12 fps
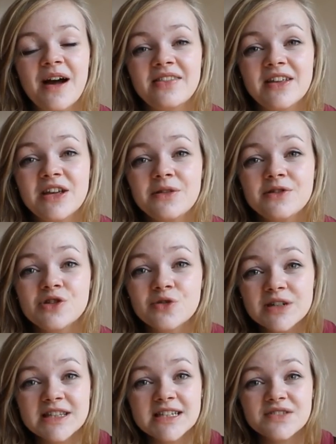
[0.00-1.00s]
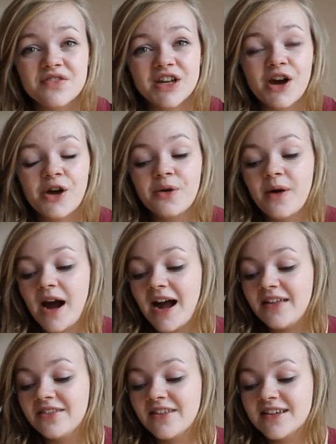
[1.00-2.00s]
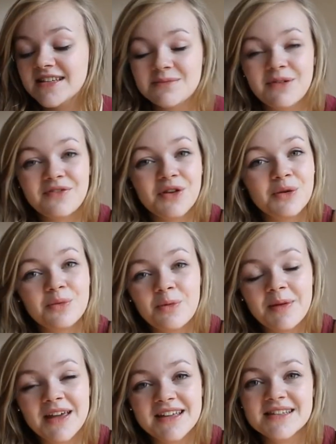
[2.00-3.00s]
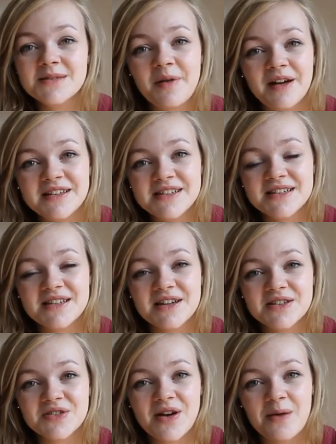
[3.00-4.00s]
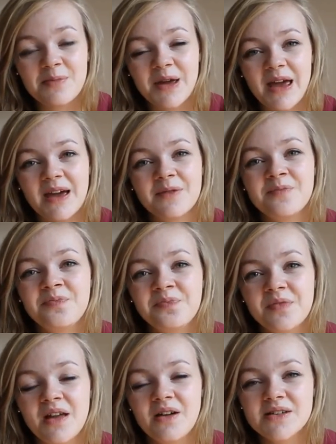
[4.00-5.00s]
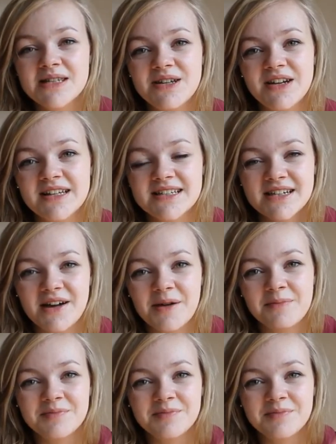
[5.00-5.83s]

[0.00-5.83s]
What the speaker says: that you enjoyed this video and that some of you will be inspired to start scrapbooking. I'll see you next time.